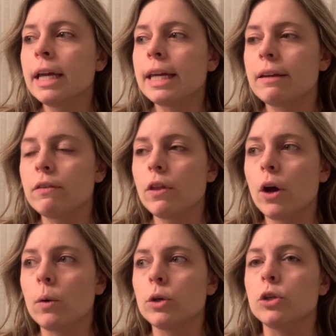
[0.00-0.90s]
even
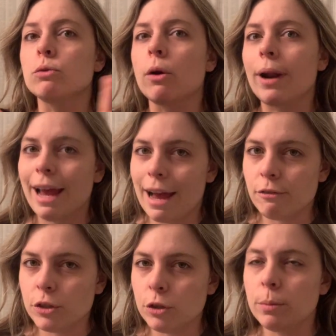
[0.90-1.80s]
though you don't
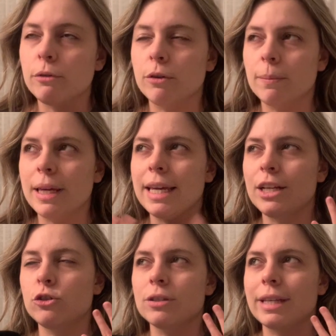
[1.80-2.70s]
have to, but for me,
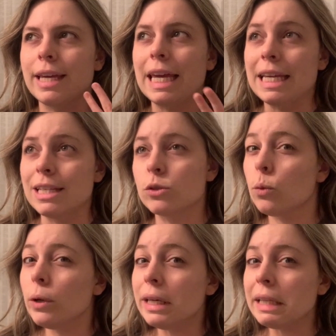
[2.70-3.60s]
it just like is
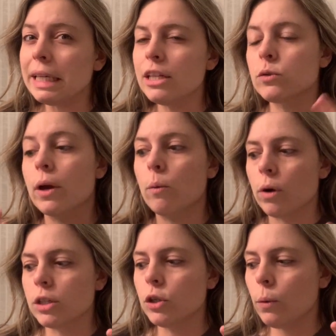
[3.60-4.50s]
oily, so I
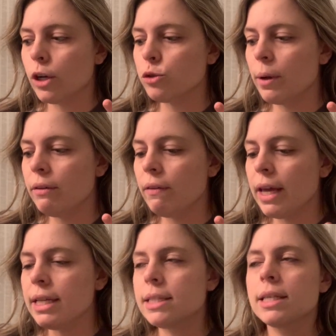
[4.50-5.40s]
want to wash my
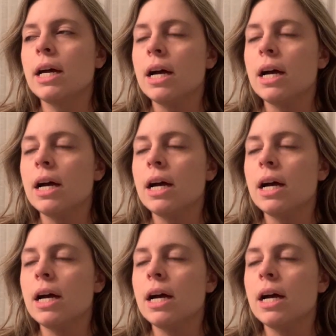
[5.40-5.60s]
face.